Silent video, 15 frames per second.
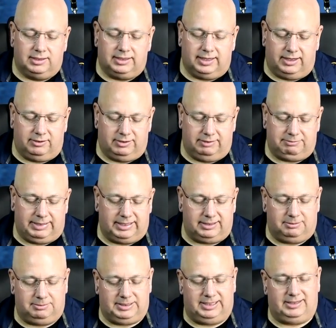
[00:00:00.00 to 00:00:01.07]
Now, they make
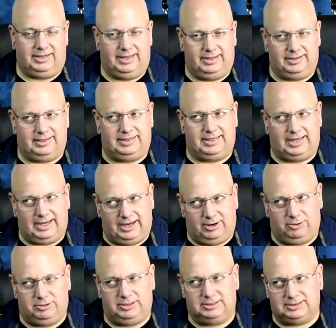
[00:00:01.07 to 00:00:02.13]
them in like
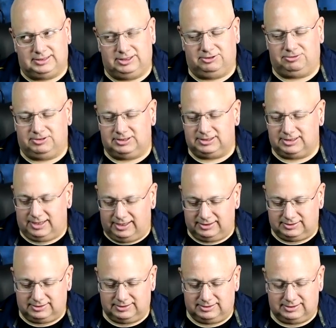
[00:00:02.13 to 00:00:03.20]
countless different
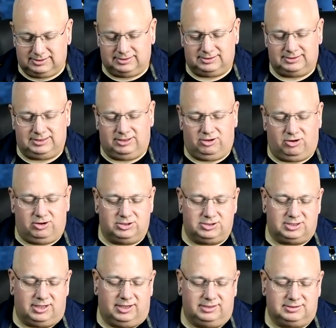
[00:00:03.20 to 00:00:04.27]
sizes. This is the large
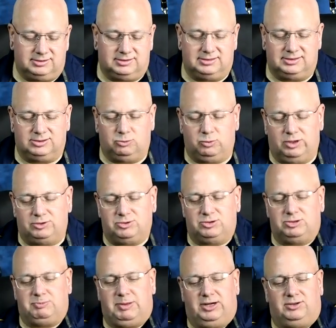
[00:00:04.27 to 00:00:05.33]
size. This is the
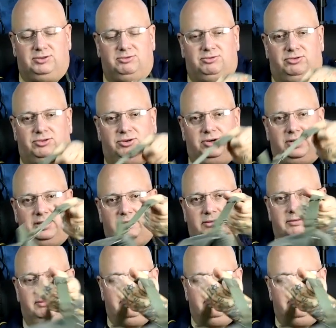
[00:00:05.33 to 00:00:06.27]
Retrospective thirty.